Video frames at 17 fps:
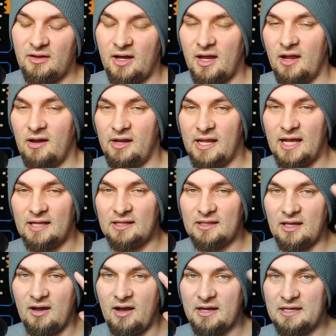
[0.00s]
I only had
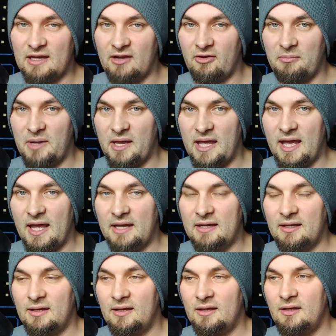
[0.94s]
the idea in my head.
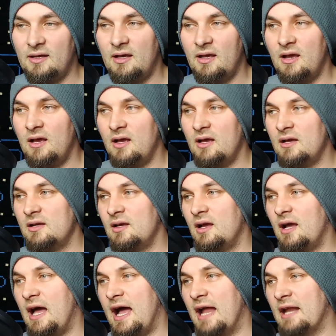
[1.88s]

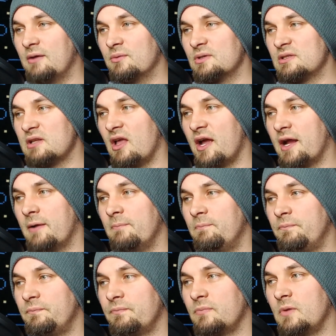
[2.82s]
And it was like,
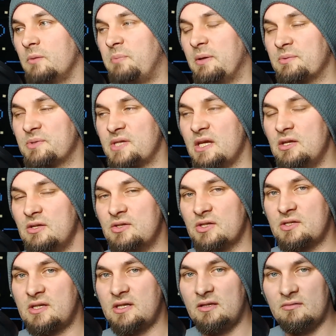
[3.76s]
people say you
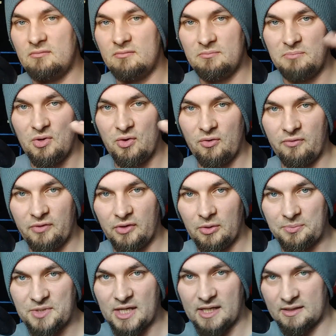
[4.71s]
just move an
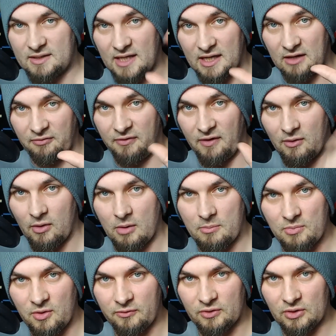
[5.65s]
object, take a photo,
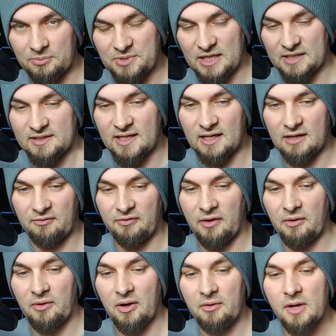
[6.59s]
move an object, take a
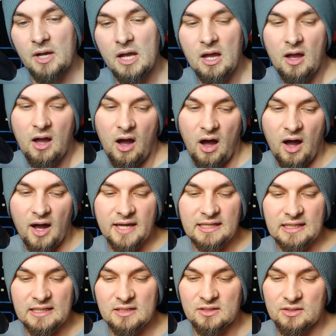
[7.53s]
photo. I
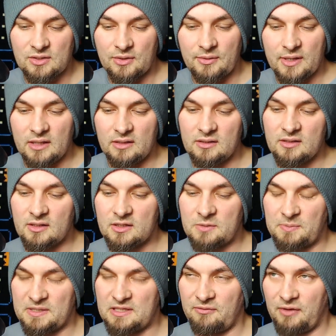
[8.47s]
didn't do it
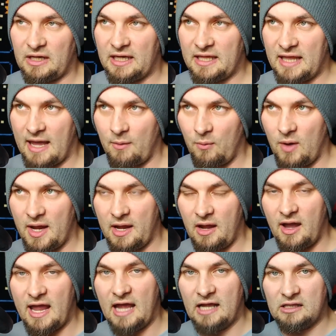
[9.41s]
specifically that way.
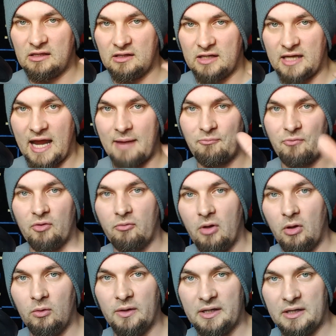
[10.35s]
I had the camera
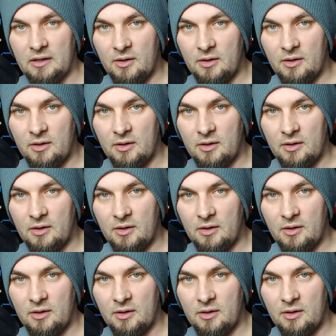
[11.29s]
rolling.